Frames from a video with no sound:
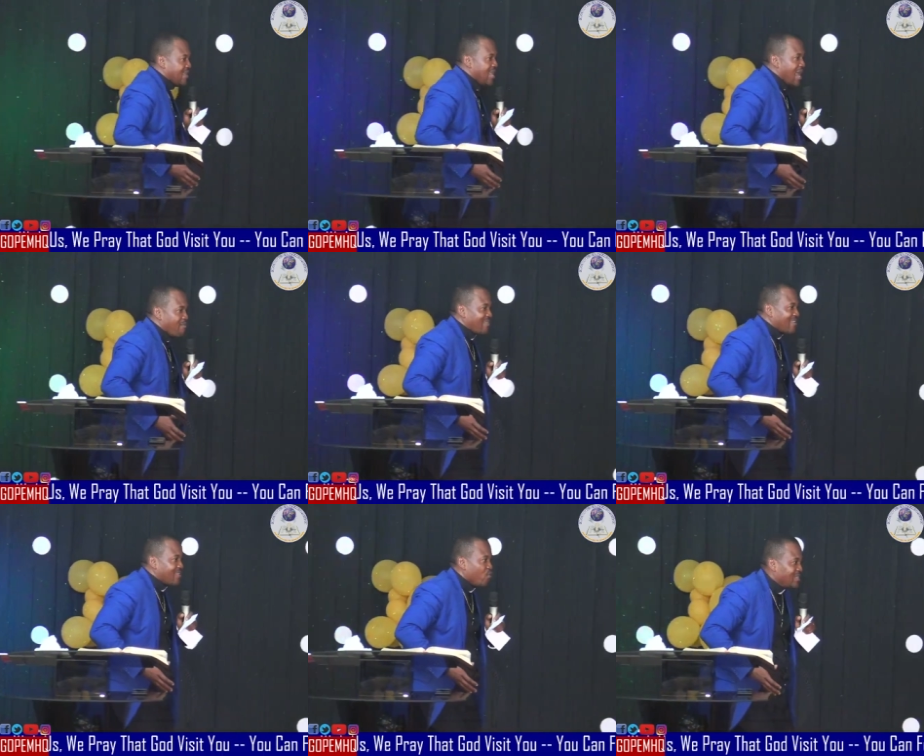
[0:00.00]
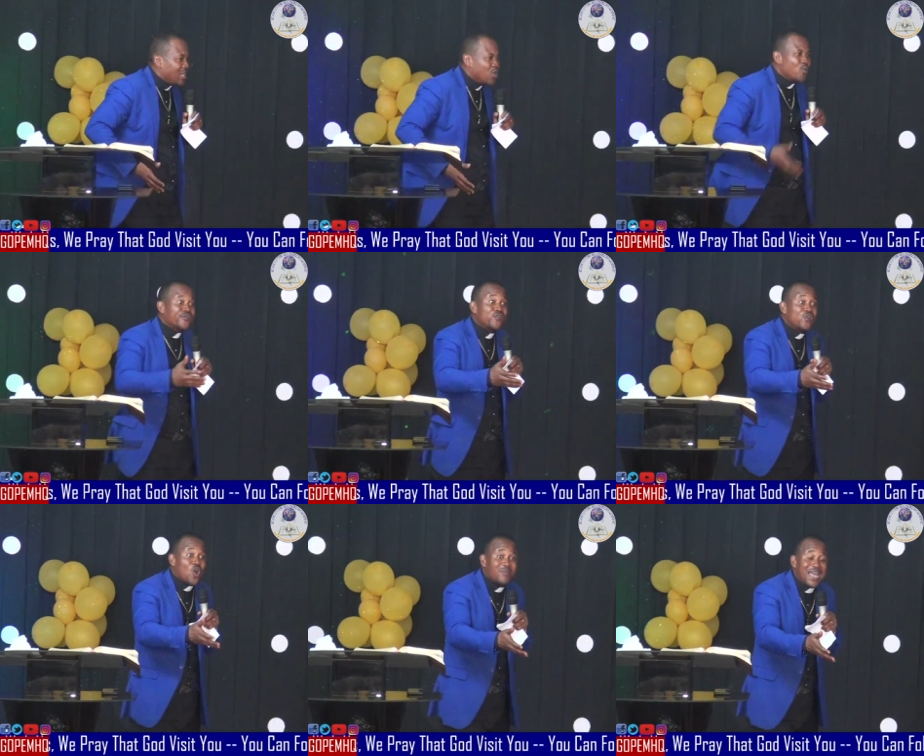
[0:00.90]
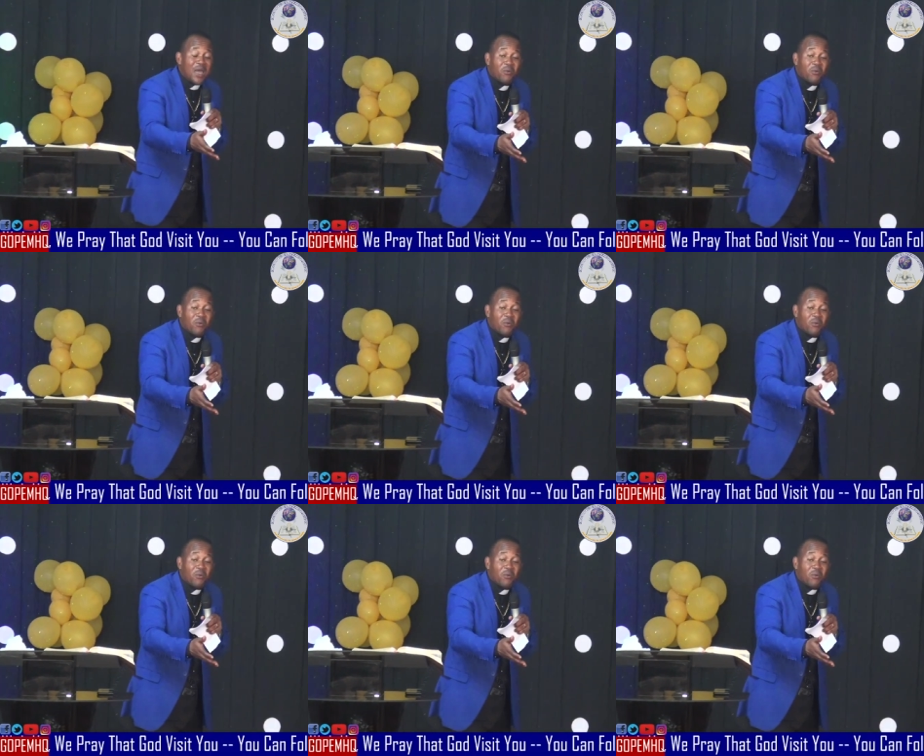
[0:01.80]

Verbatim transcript: I'm starting with jets. You will soon come down.